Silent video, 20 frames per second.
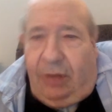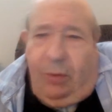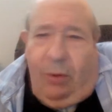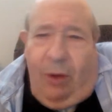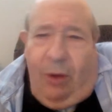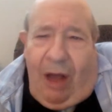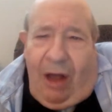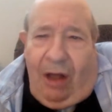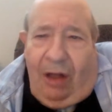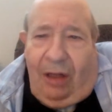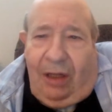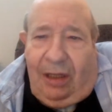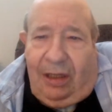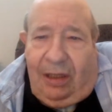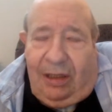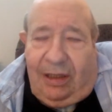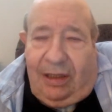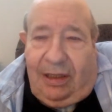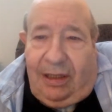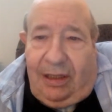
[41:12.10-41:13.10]
well,
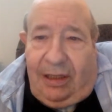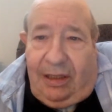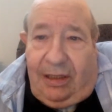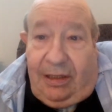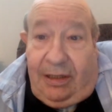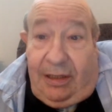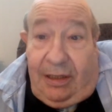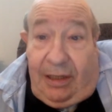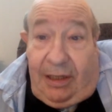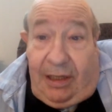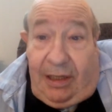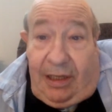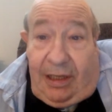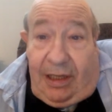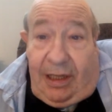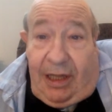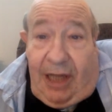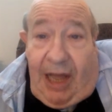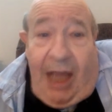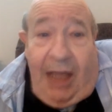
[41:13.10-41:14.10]

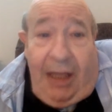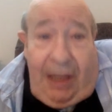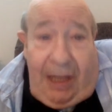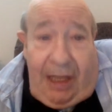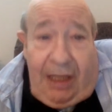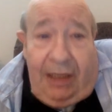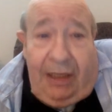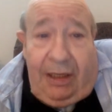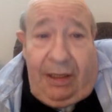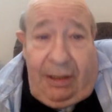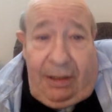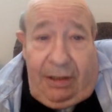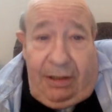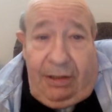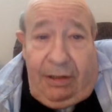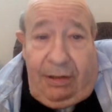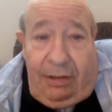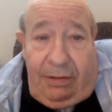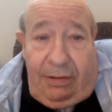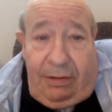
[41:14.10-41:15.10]
I think
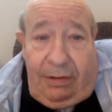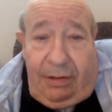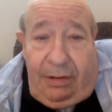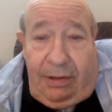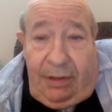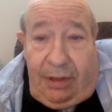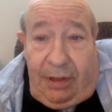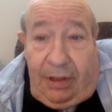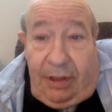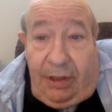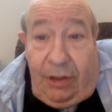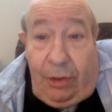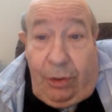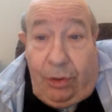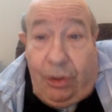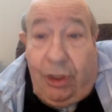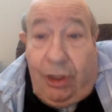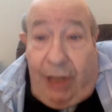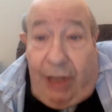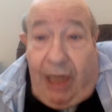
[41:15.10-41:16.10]
you
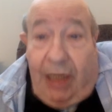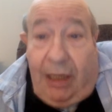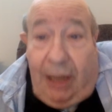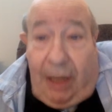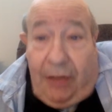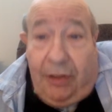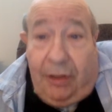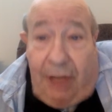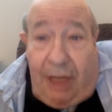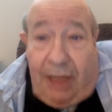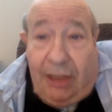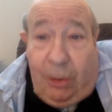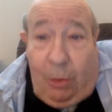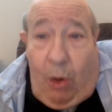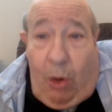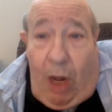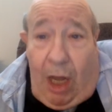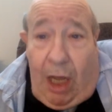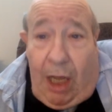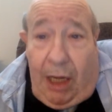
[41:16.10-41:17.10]
should get another glass of
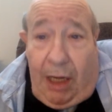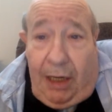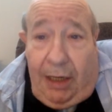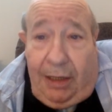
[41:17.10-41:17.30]
wine.